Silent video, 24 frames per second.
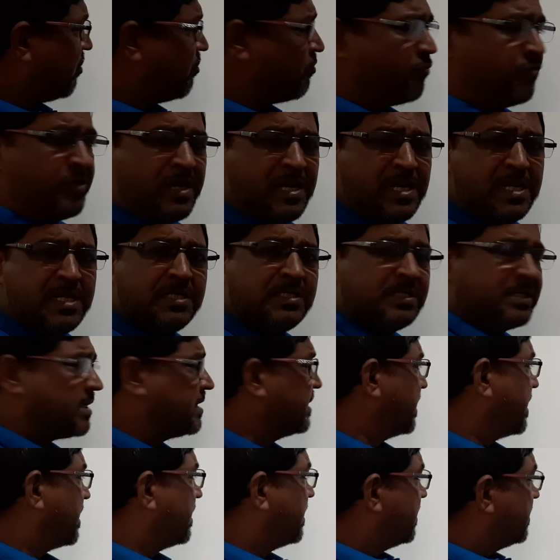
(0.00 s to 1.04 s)
willing,
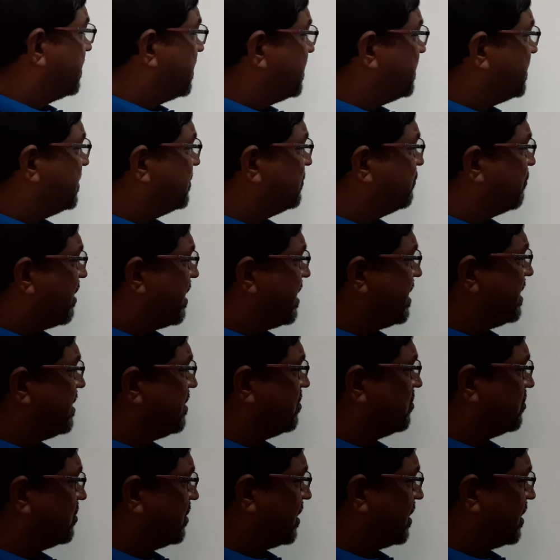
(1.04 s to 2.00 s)
this is very good.